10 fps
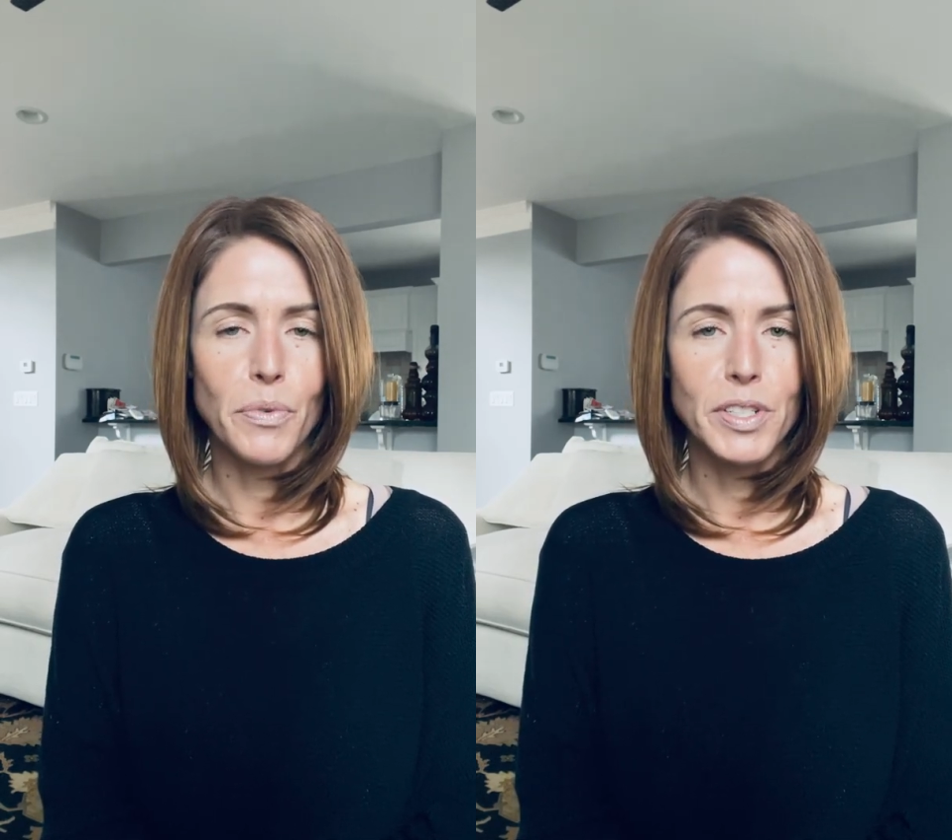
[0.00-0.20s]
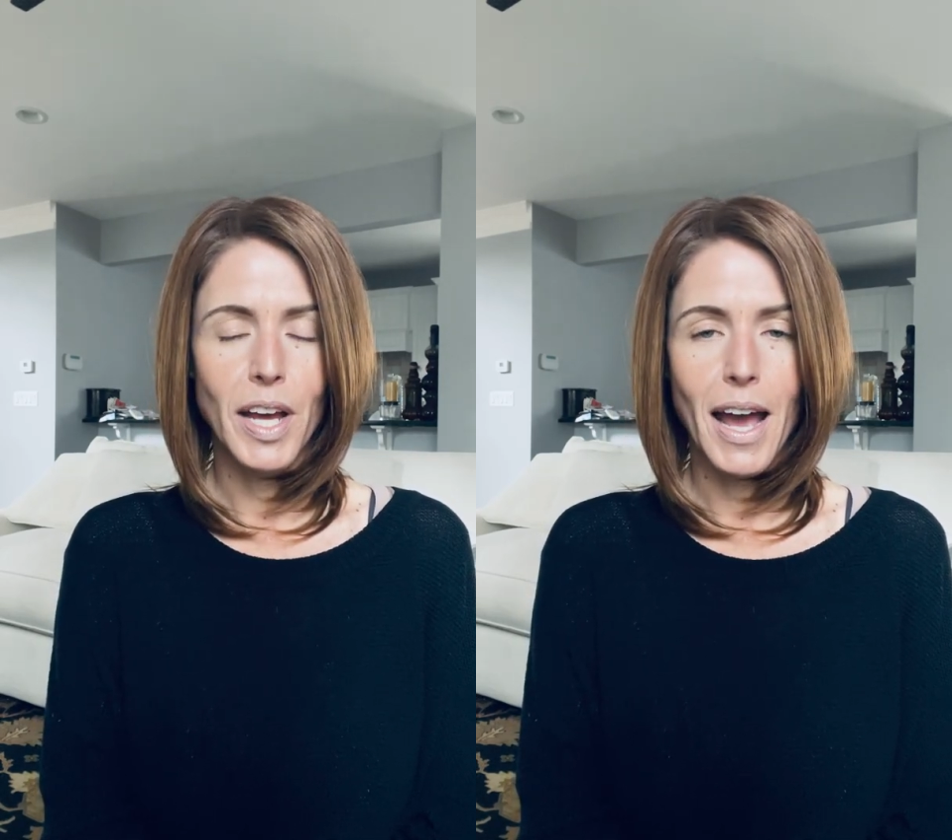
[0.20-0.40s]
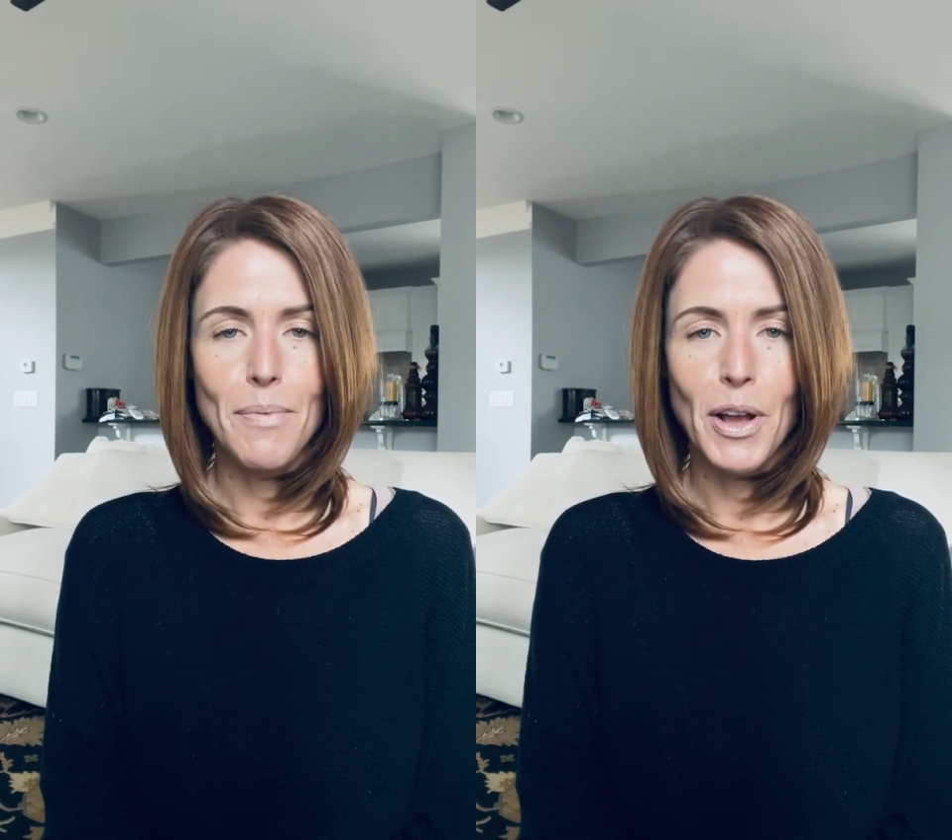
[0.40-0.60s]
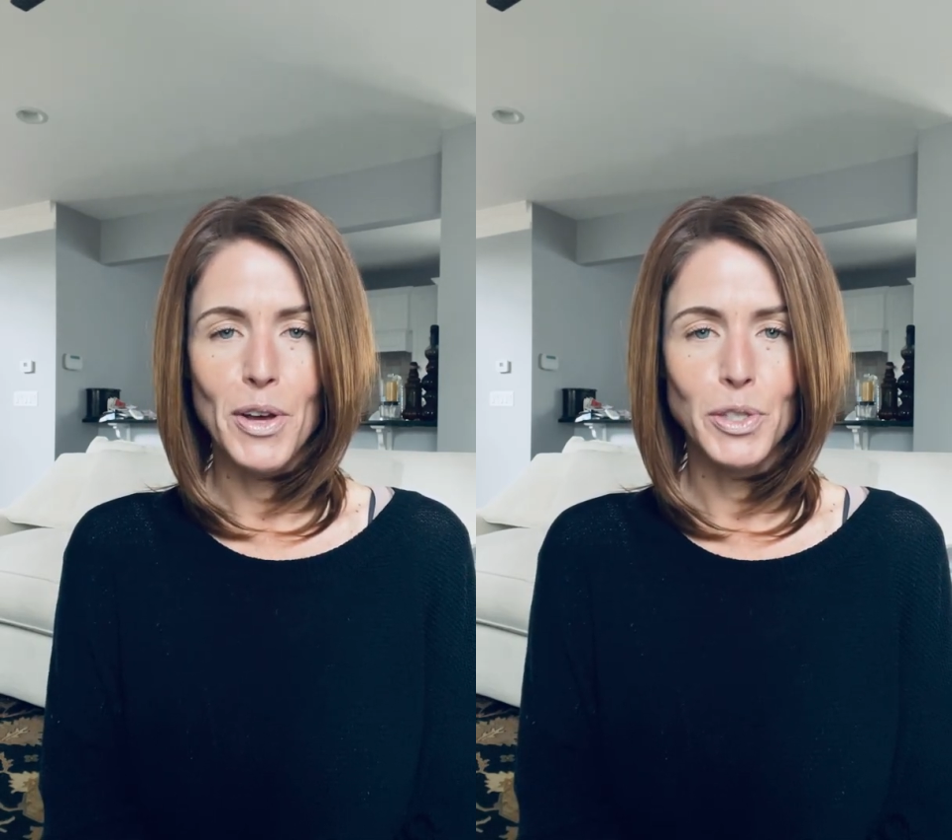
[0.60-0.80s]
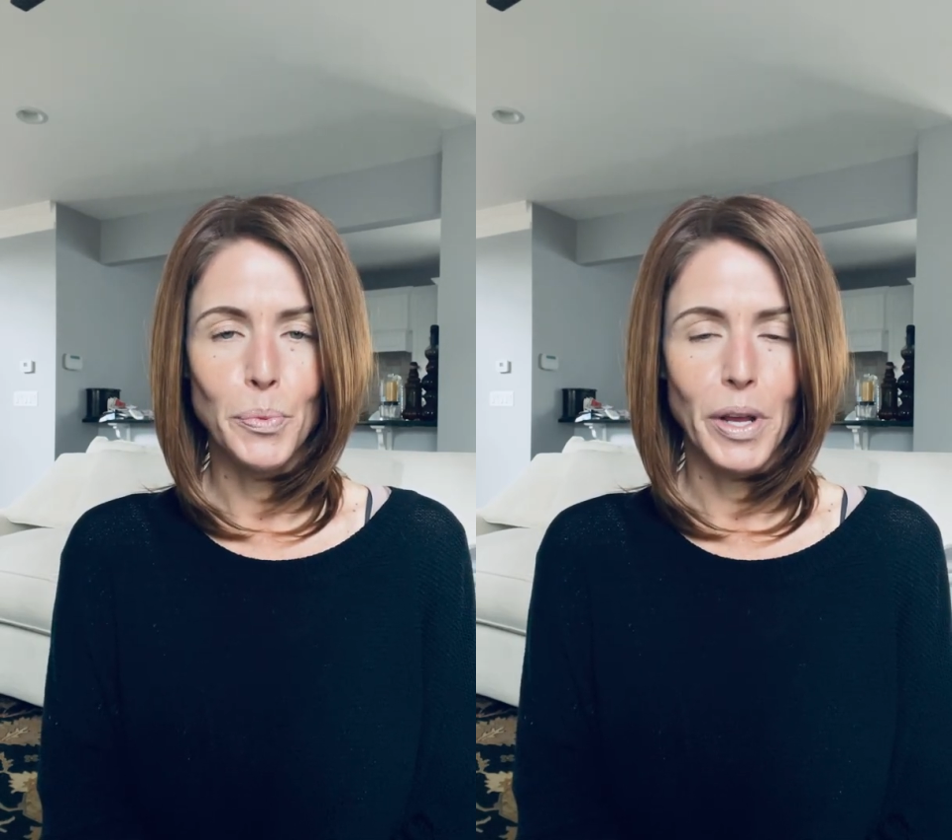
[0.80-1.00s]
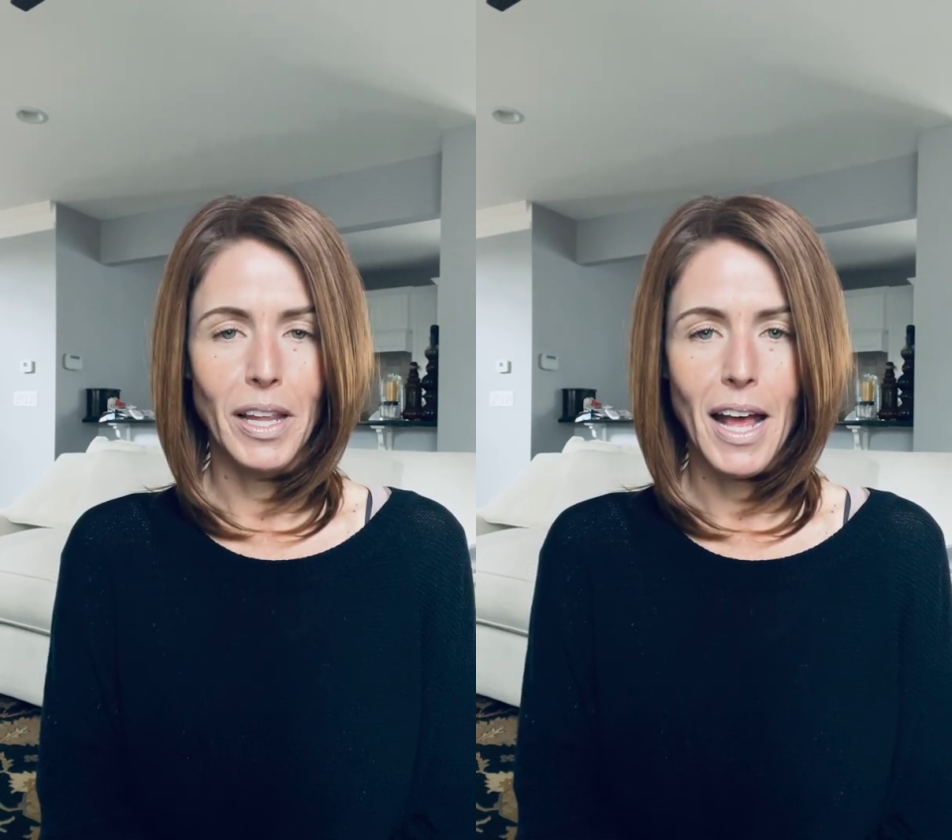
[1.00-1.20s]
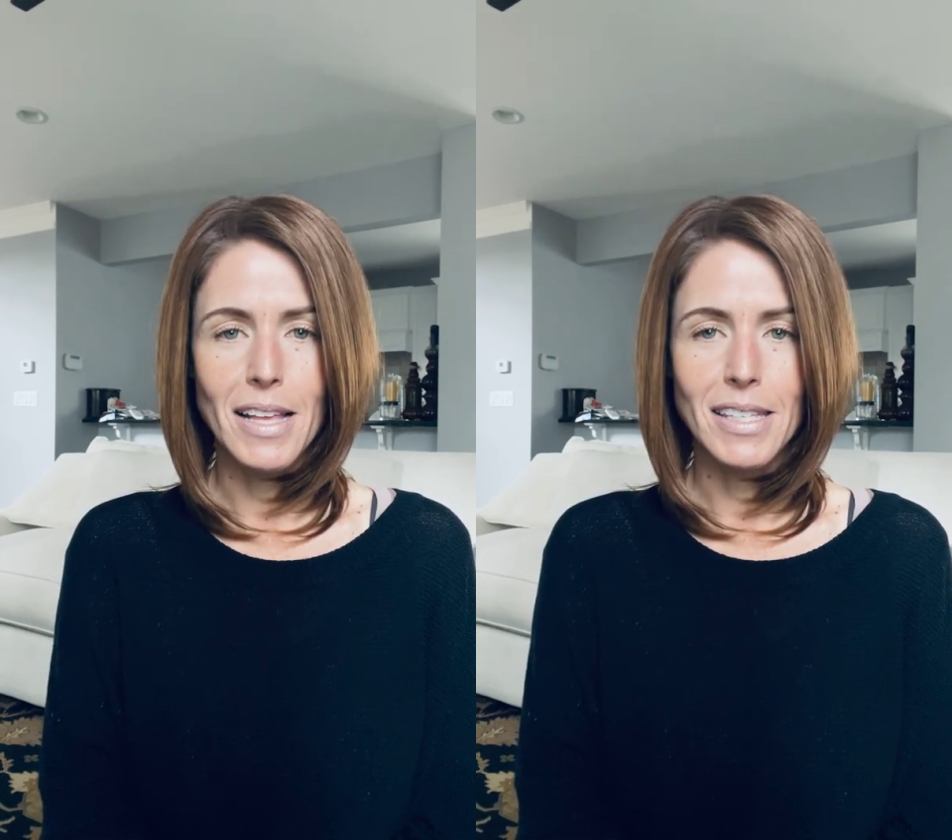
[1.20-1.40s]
time I also realized